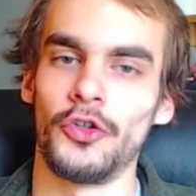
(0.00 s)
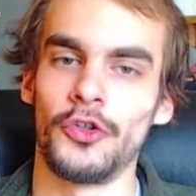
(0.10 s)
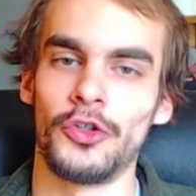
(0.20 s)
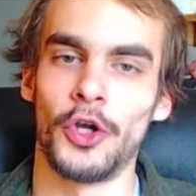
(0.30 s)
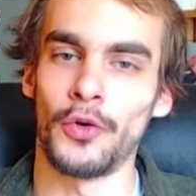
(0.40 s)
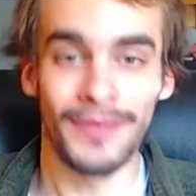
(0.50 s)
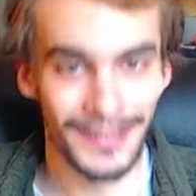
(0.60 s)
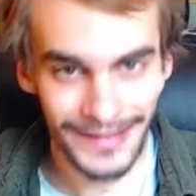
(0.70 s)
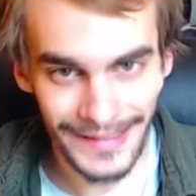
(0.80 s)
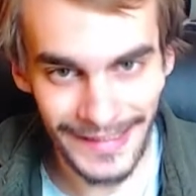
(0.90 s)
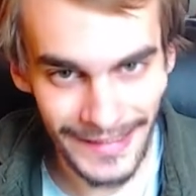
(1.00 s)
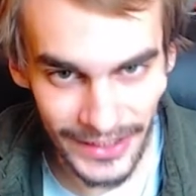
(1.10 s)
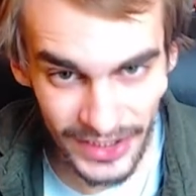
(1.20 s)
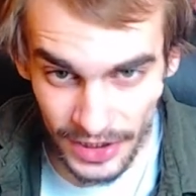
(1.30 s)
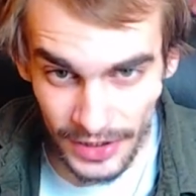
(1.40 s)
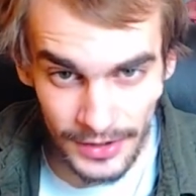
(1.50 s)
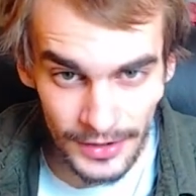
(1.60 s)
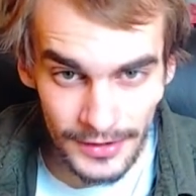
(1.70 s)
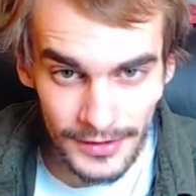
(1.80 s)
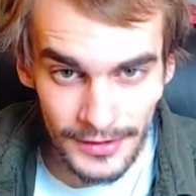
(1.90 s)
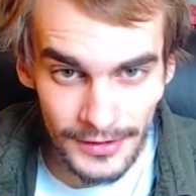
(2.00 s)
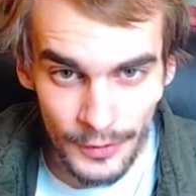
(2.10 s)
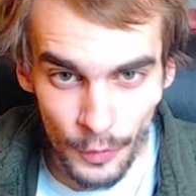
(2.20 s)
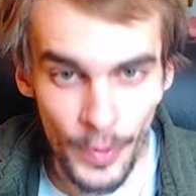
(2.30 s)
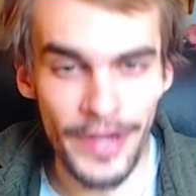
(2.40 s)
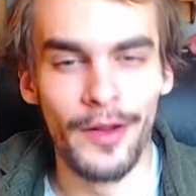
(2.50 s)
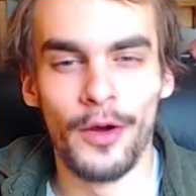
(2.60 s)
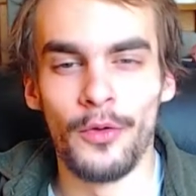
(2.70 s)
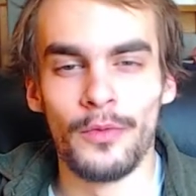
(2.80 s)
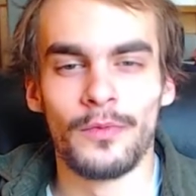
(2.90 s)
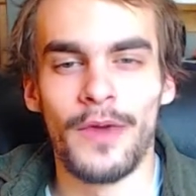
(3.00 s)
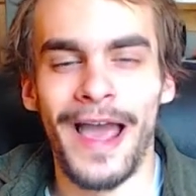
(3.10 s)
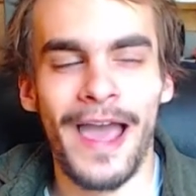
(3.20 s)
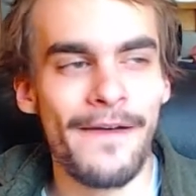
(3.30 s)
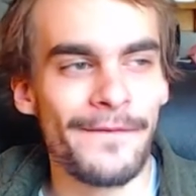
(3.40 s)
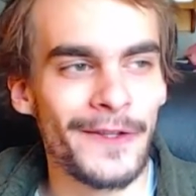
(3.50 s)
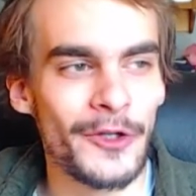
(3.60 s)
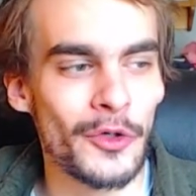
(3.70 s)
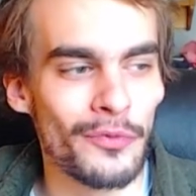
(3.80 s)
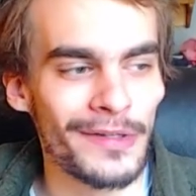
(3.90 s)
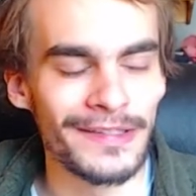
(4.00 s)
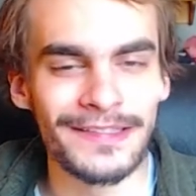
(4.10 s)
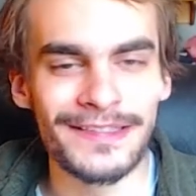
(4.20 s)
gorilla-y window. I have to gorilla